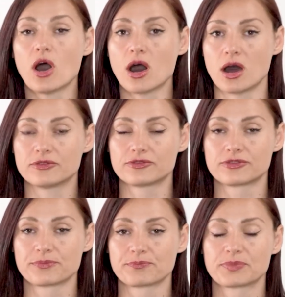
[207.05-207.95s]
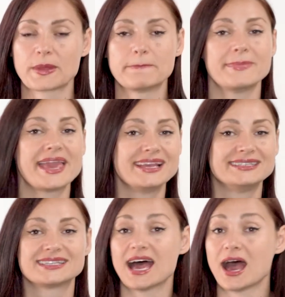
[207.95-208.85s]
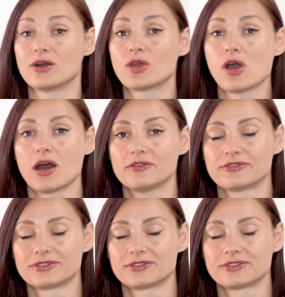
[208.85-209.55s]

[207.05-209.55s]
of, made out of.